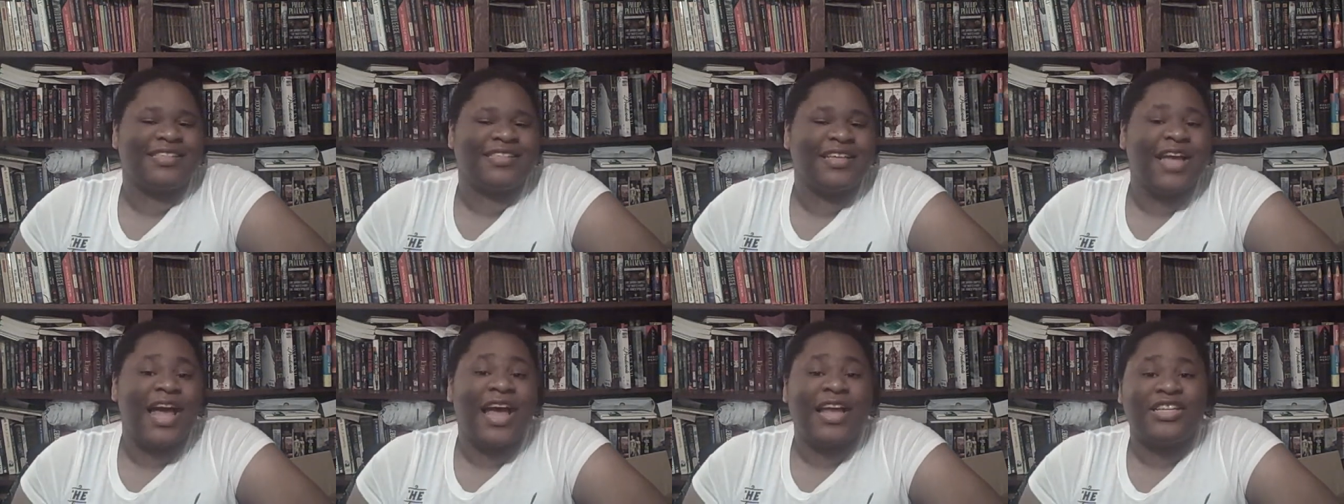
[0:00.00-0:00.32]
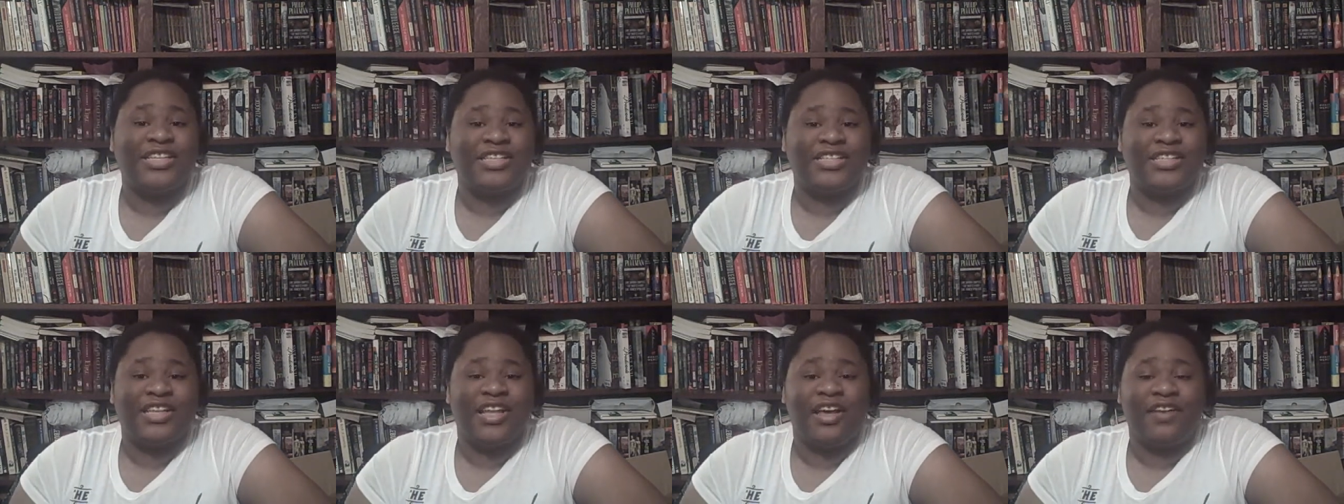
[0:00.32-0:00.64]
I
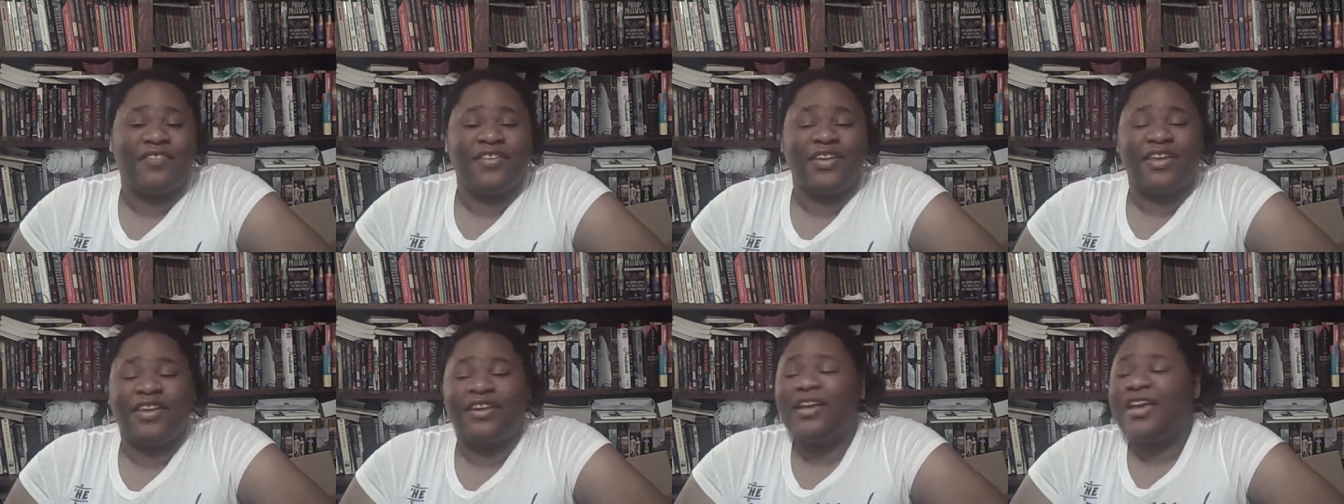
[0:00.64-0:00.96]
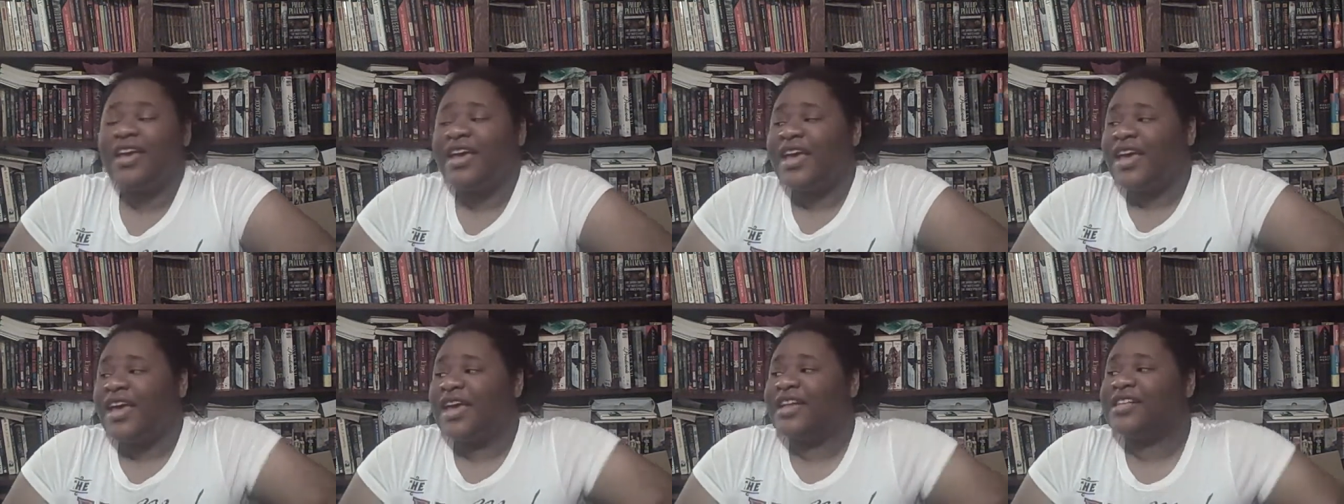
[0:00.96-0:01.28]
just love it.
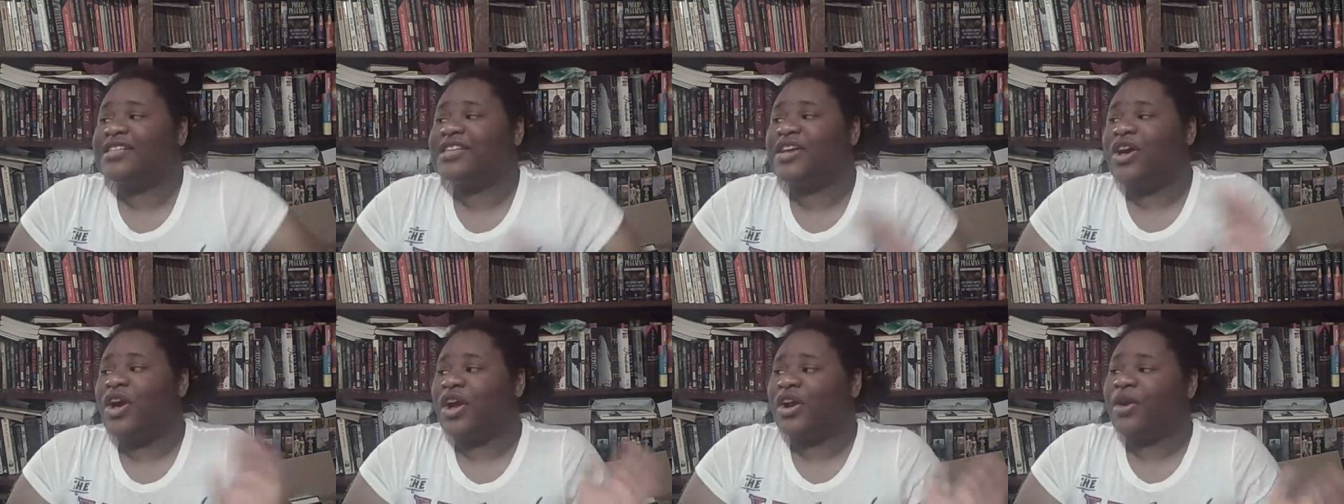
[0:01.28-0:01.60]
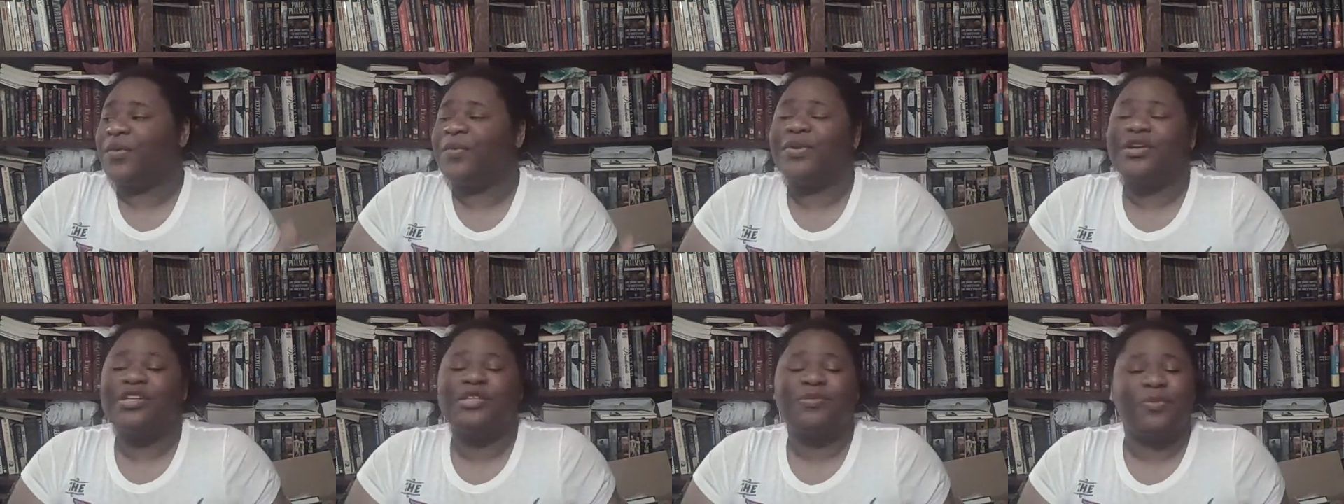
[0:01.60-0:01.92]
And so I
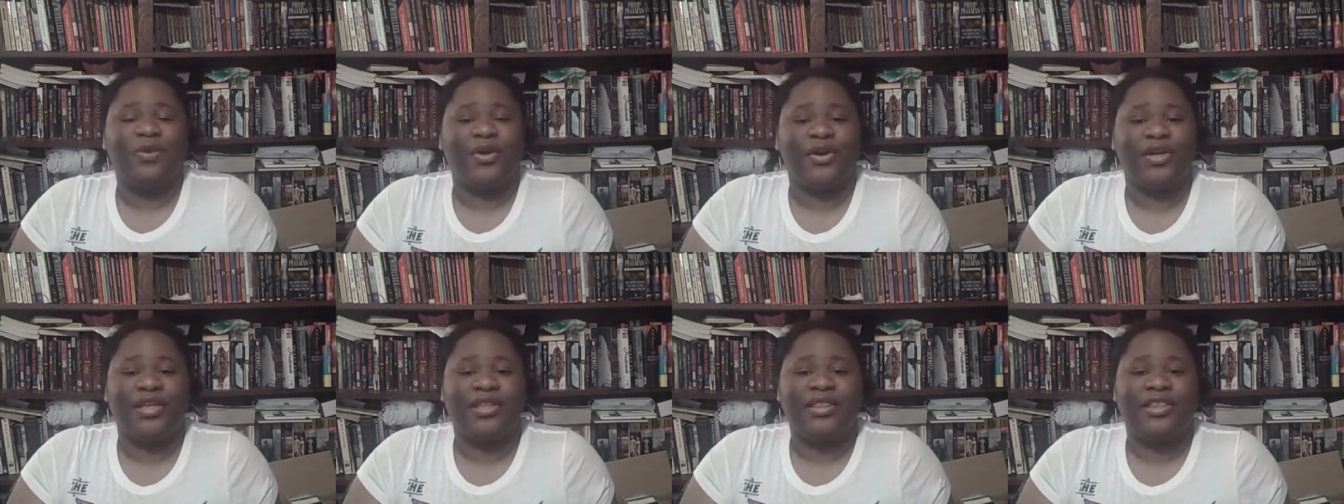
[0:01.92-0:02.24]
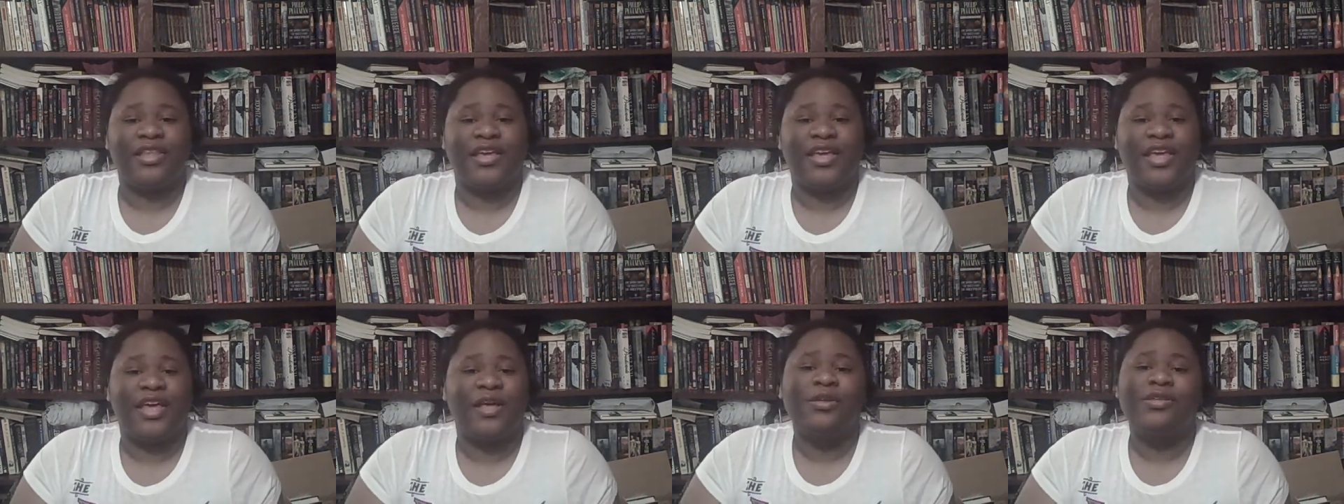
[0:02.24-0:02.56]
don't want to spoil
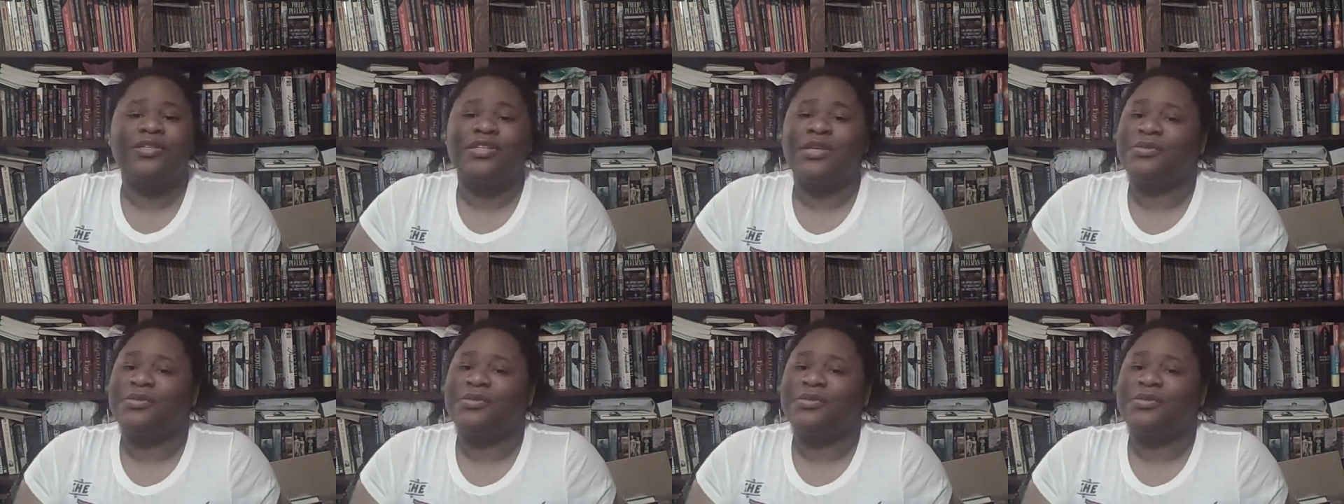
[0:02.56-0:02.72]
anything else,